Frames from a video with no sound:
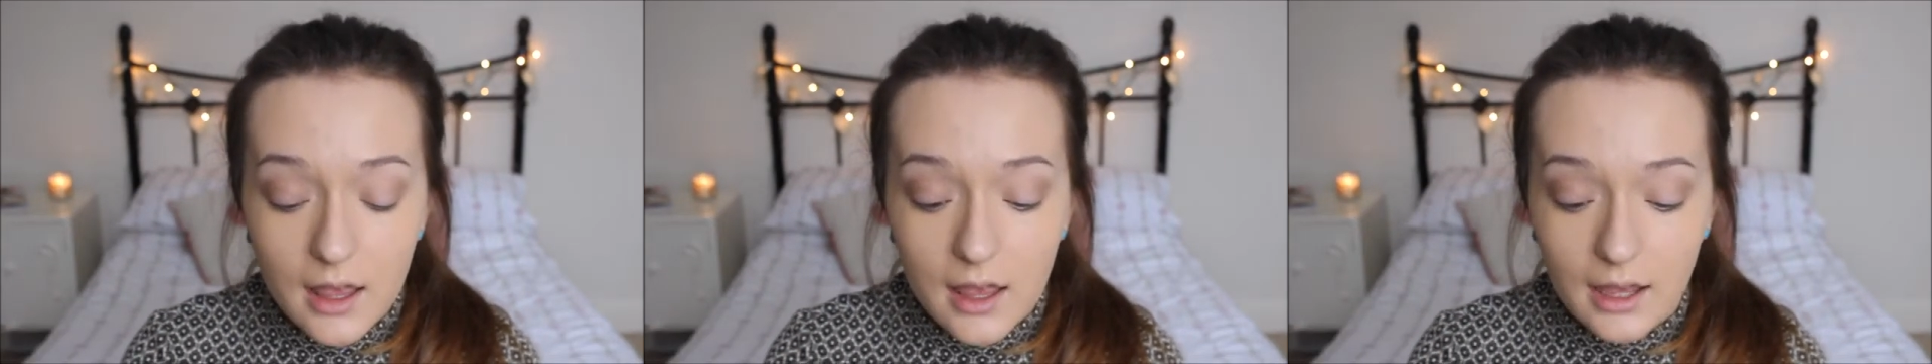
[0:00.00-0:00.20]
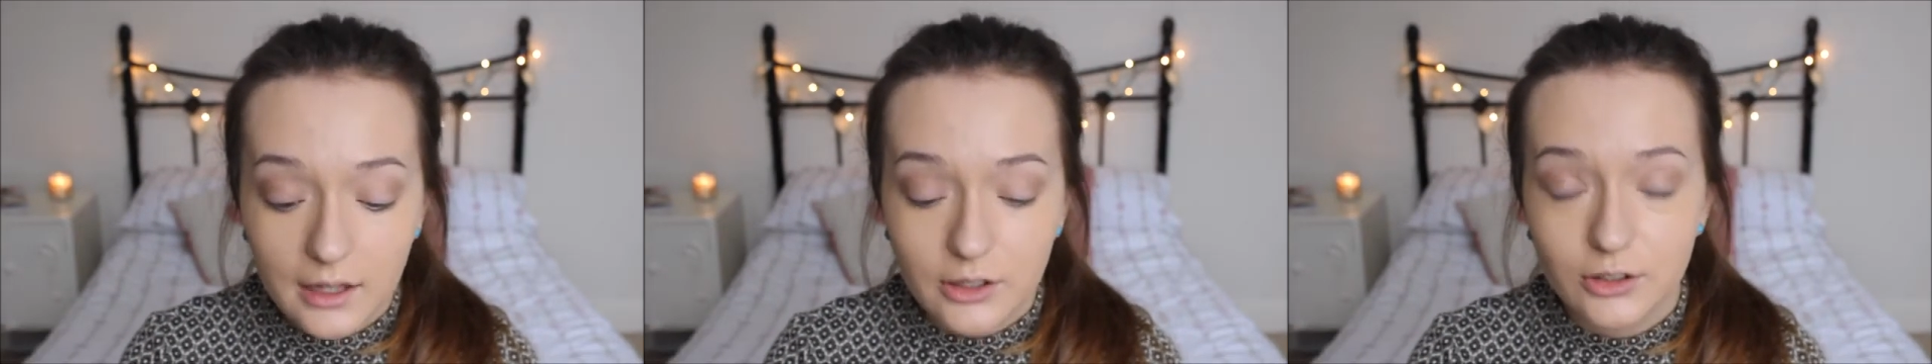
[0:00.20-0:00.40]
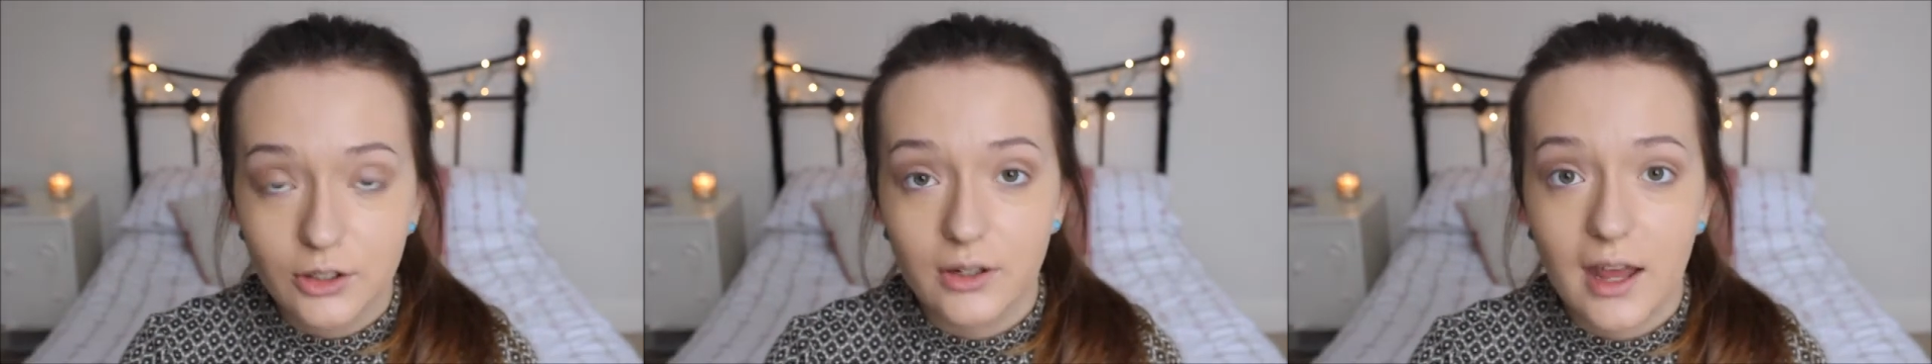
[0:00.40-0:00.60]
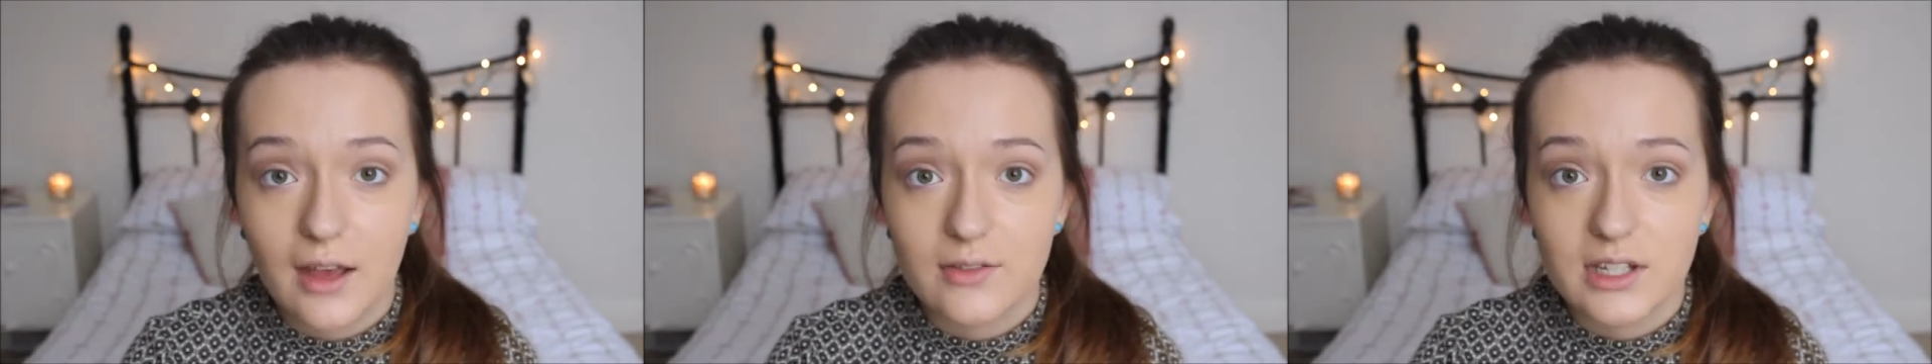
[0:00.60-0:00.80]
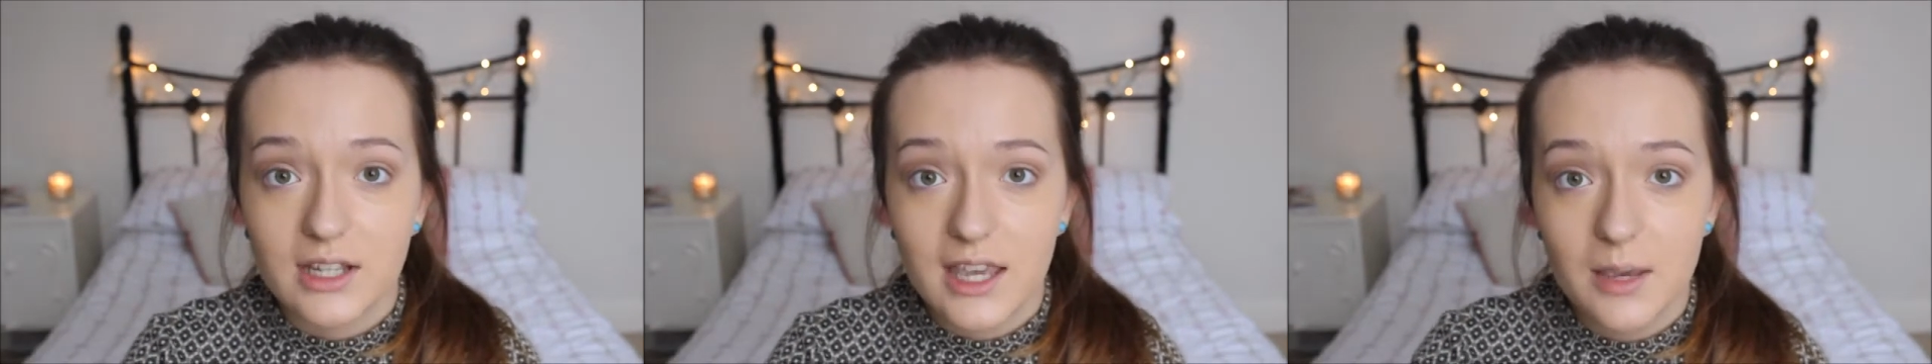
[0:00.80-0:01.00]
and you don't
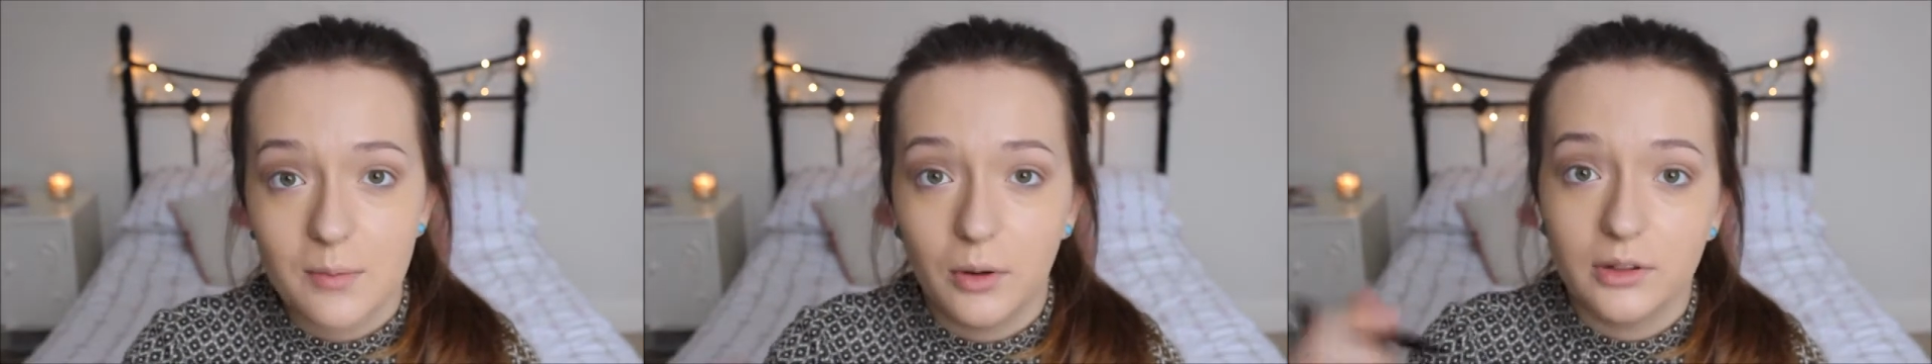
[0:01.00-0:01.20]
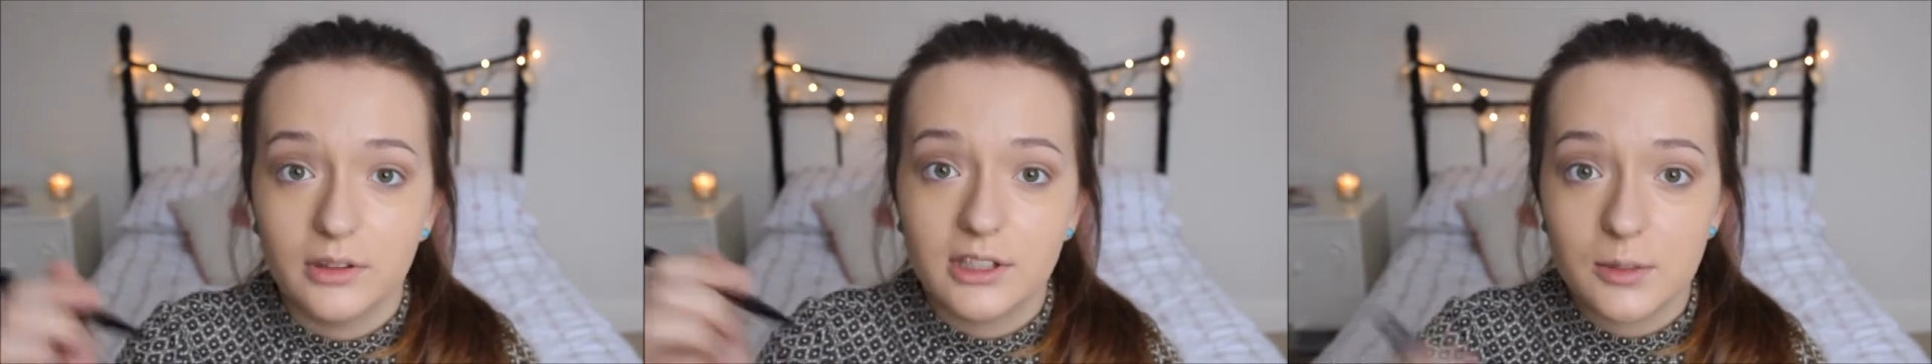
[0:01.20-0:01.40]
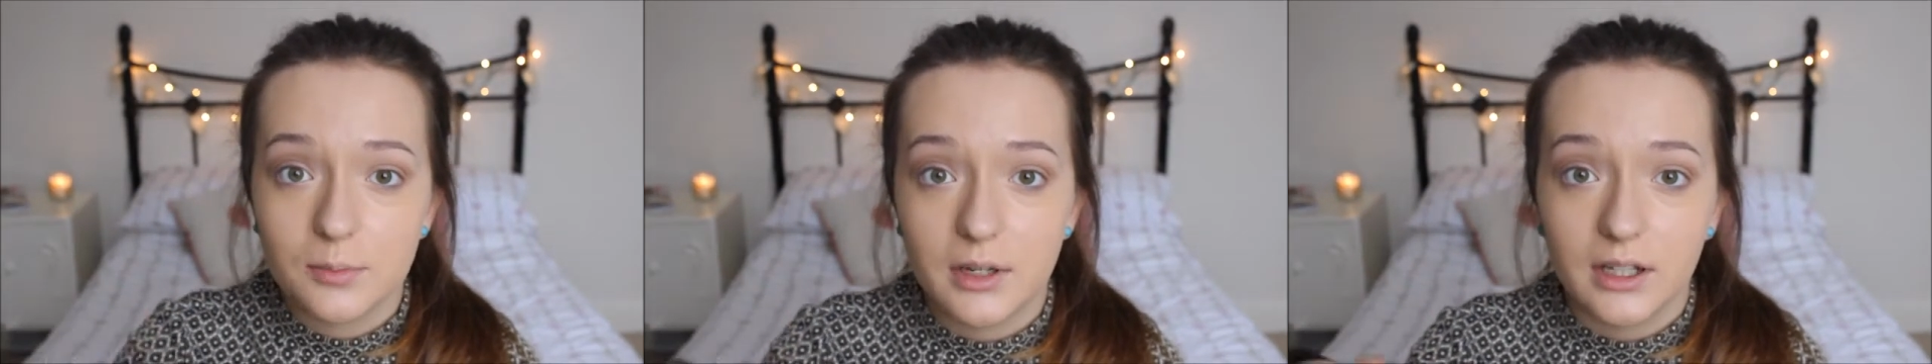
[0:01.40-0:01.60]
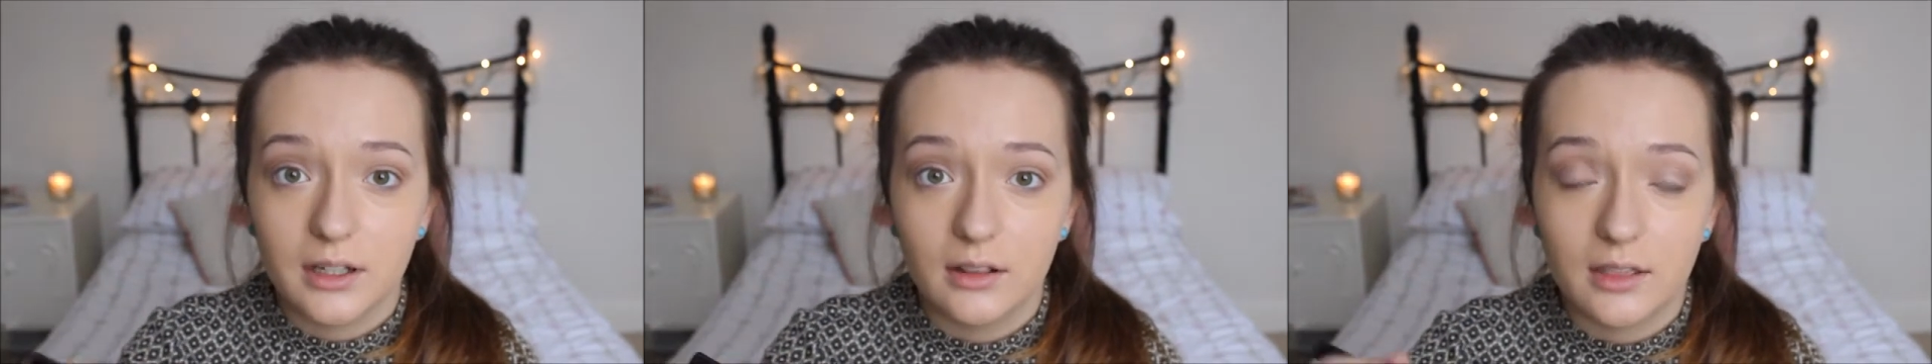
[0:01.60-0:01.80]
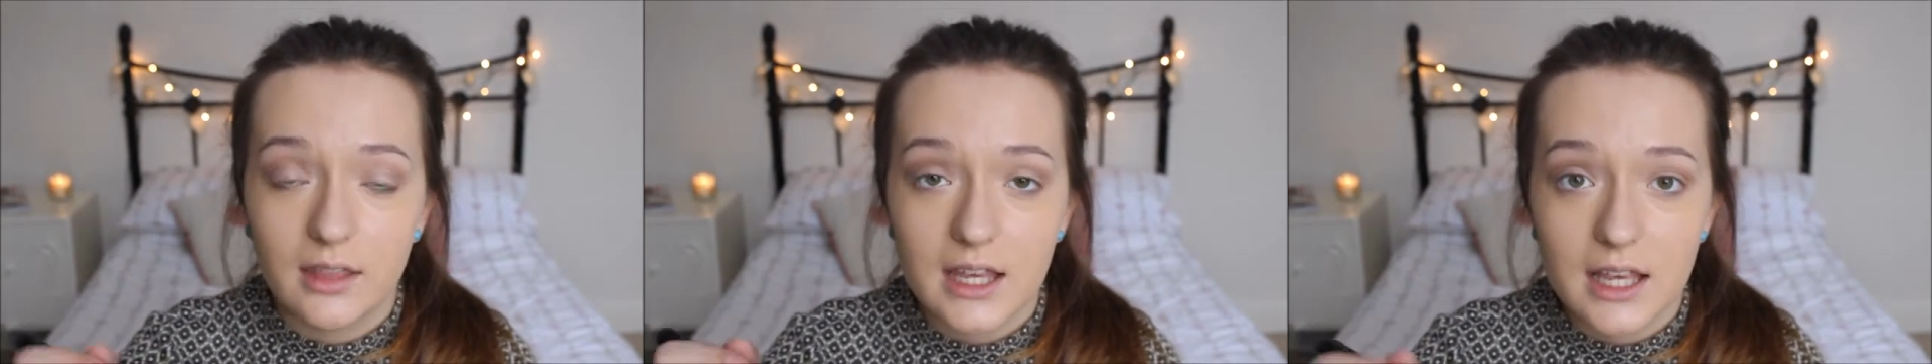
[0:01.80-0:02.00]
have to keep on
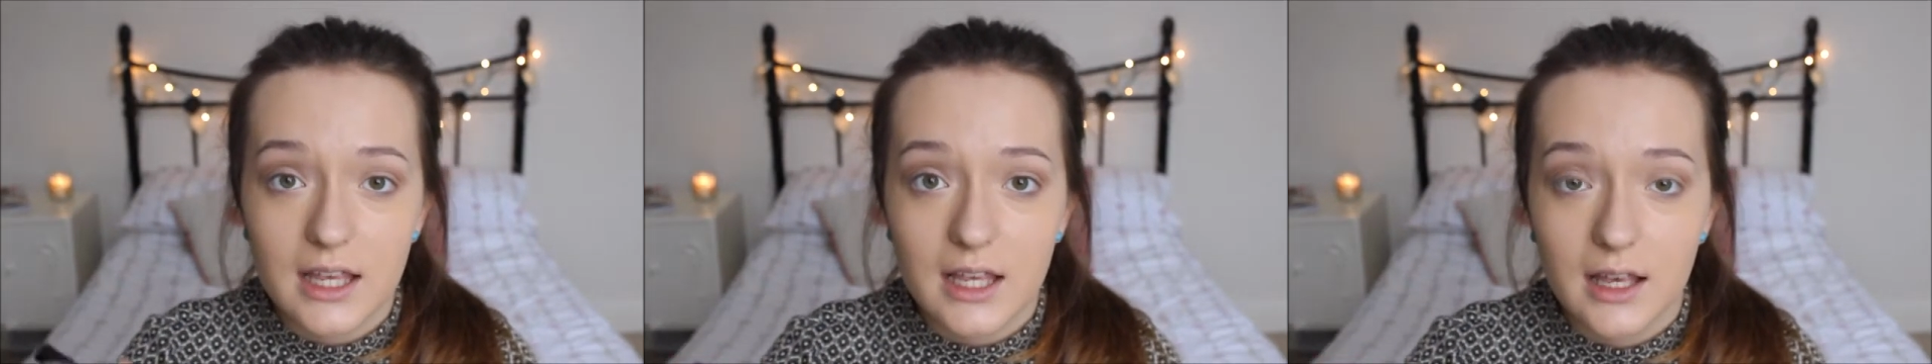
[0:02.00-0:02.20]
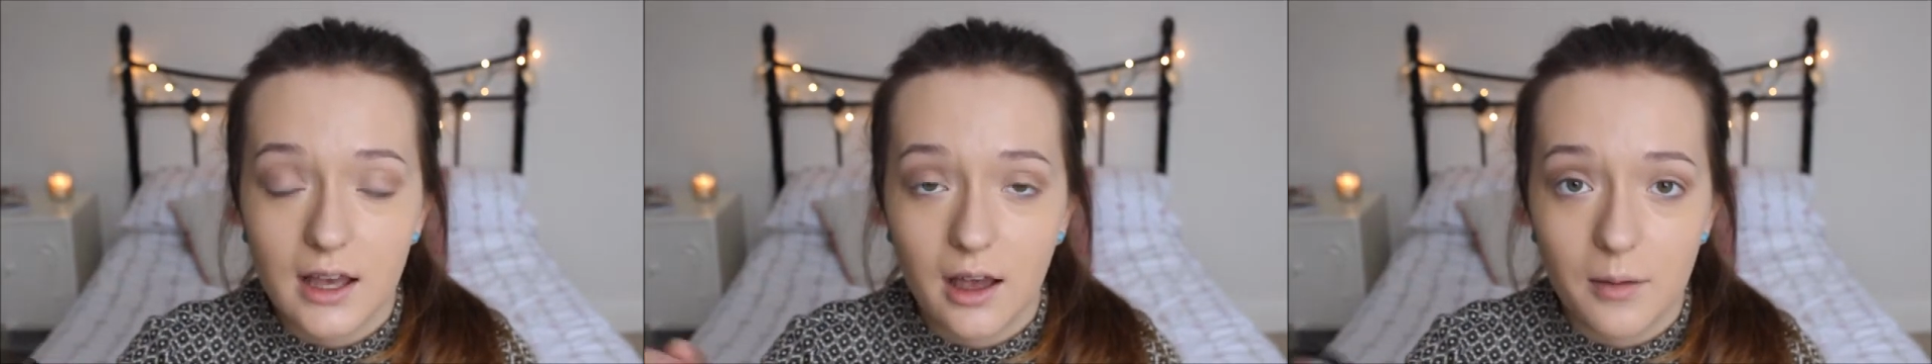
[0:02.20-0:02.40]
dipping the